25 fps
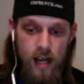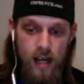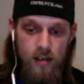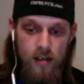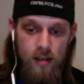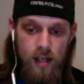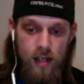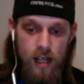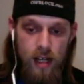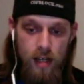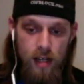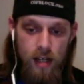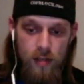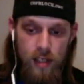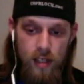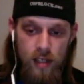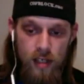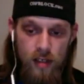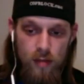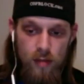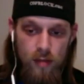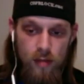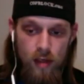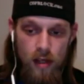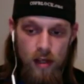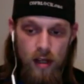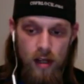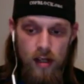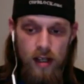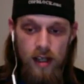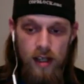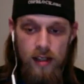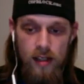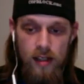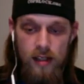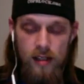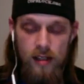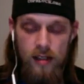how you can help Deo blog
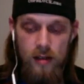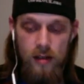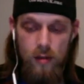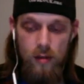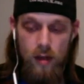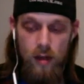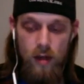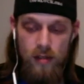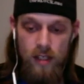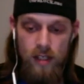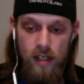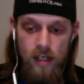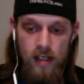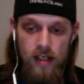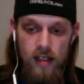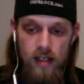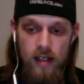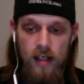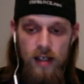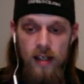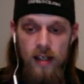at the website.